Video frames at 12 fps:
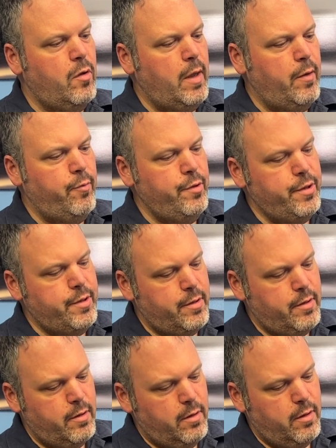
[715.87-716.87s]
I
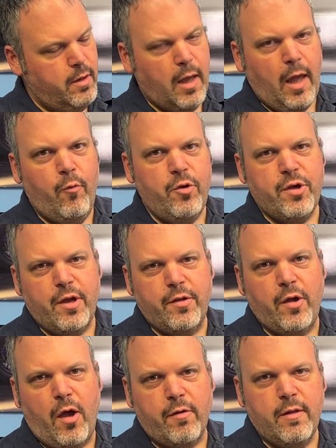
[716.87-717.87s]
wish you could
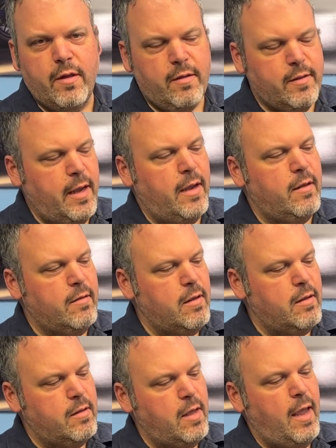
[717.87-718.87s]
talk to these things
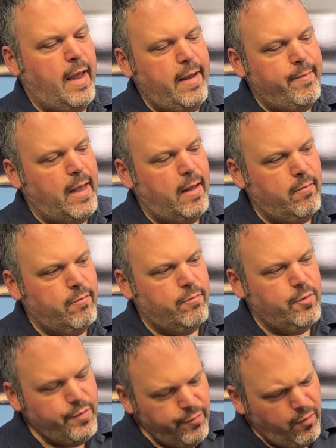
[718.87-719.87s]
and say, hey man,
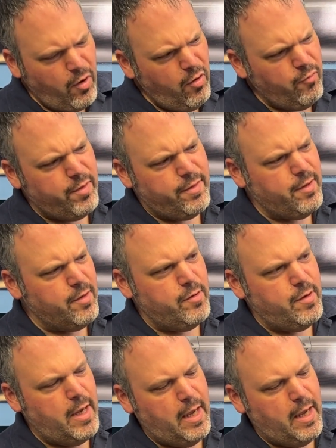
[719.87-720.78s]
what's wrong with you?